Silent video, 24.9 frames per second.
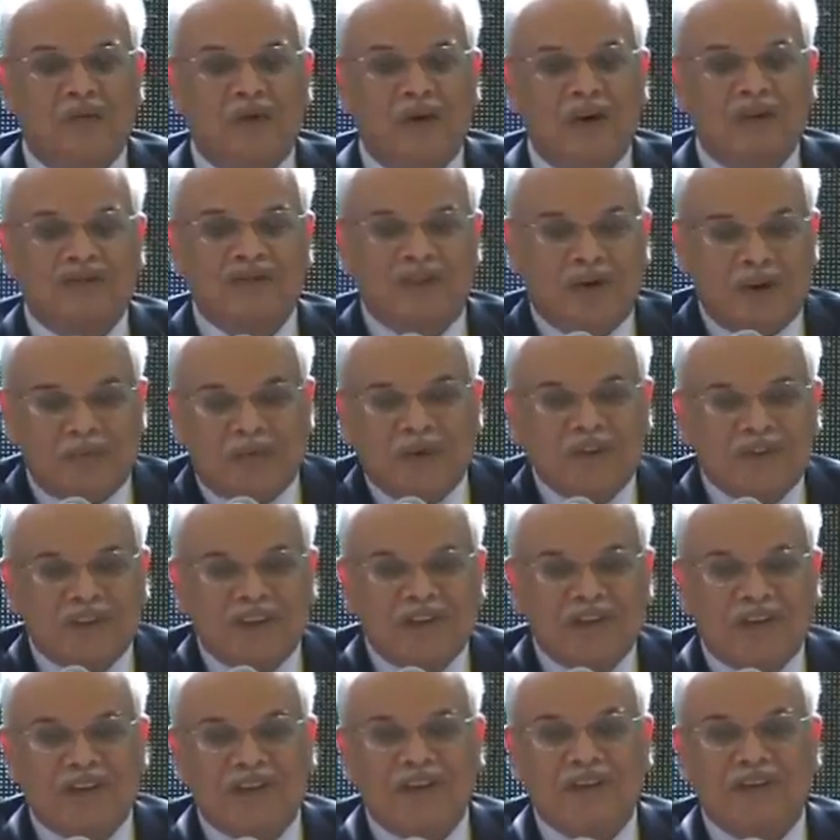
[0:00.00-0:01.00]
was
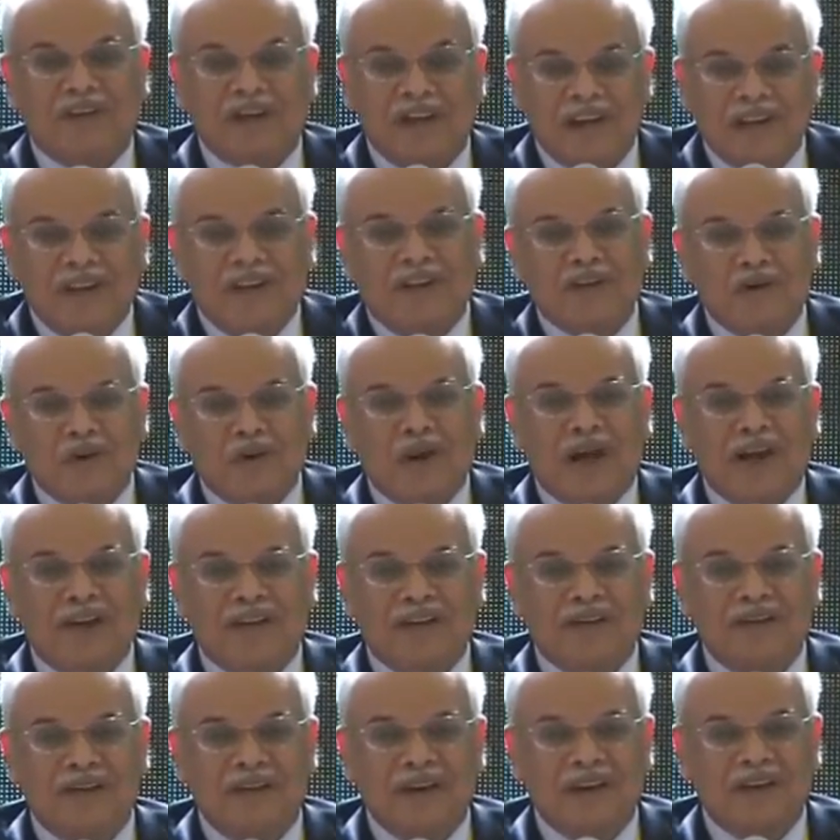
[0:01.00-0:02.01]
represented in the
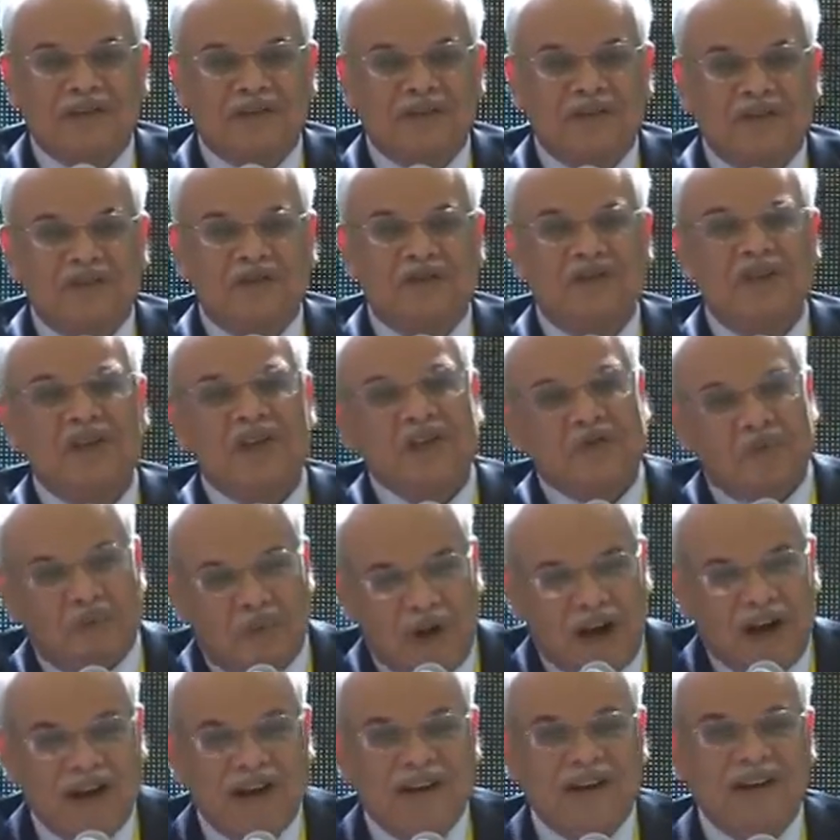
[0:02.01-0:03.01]
United Nations
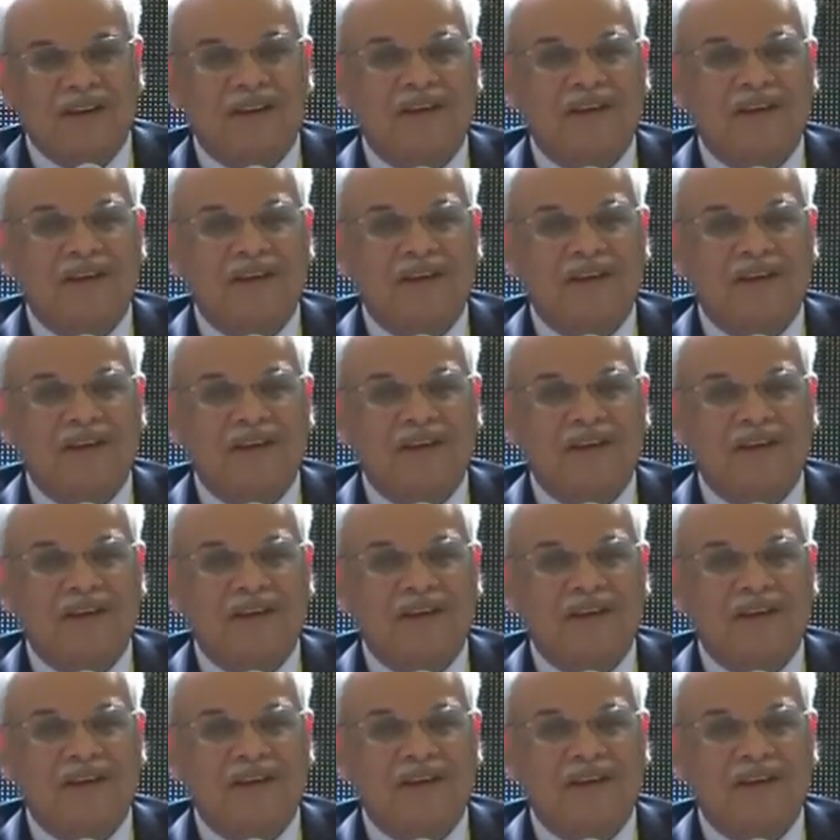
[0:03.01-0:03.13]
by